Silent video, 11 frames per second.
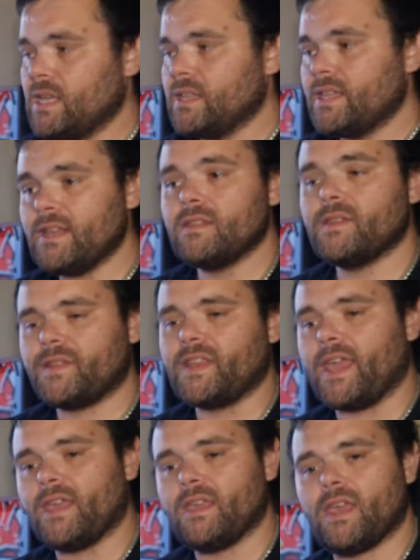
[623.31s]
At the end of the
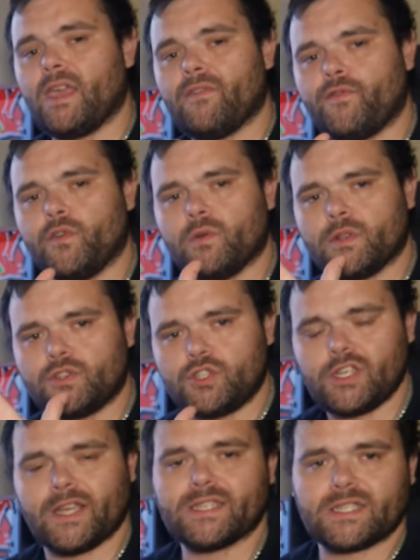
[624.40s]
day, if you are
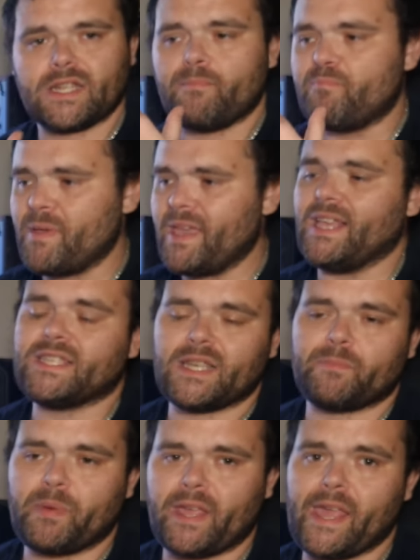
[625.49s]
just a
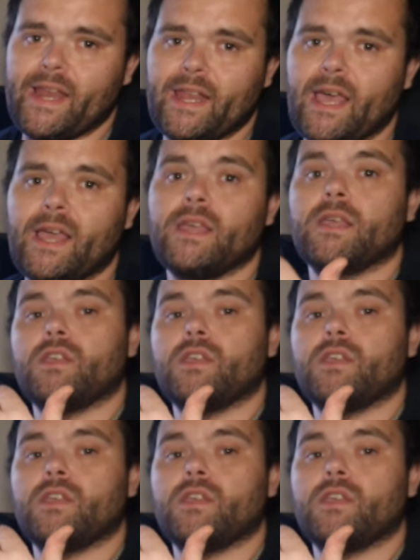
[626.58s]
basic beginner,